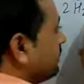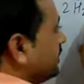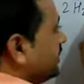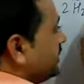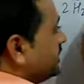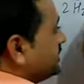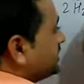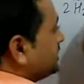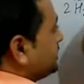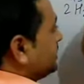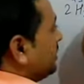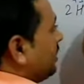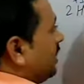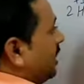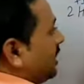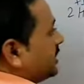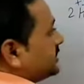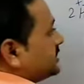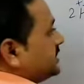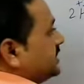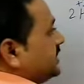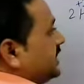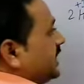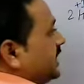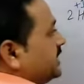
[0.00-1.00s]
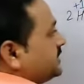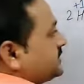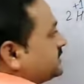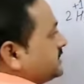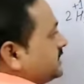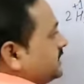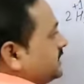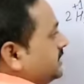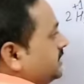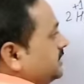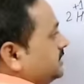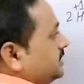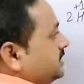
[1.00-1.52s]
is
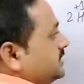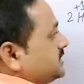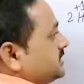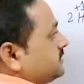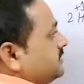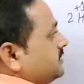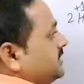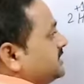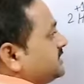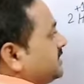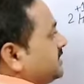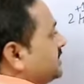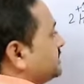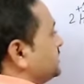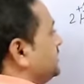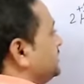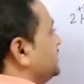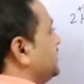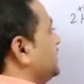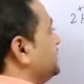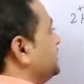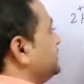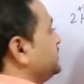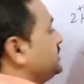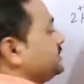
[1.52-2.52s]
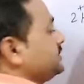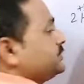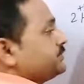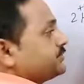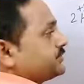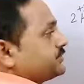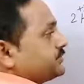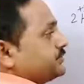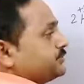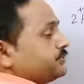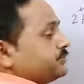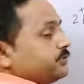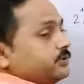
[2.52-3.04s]
oxidizing, this one is oxidizing to
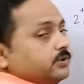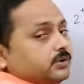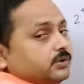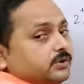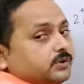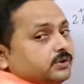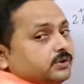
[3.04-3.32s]
0